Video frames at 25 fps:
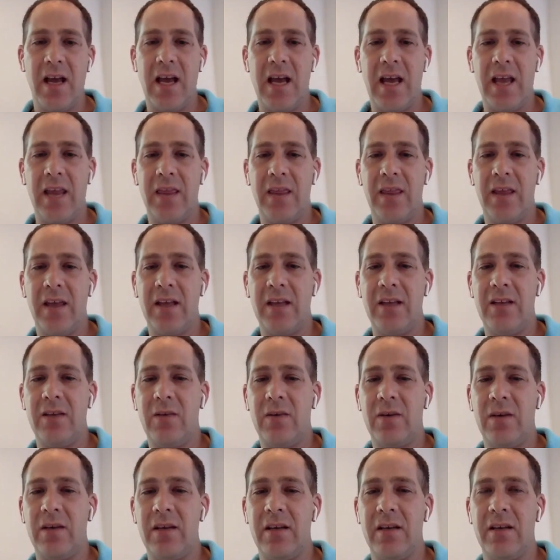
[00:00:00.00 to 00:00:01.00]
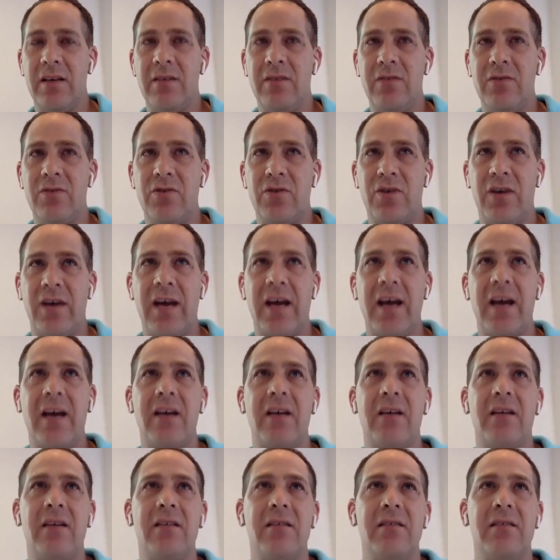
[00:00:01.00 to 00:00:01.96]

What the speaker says: and then you can track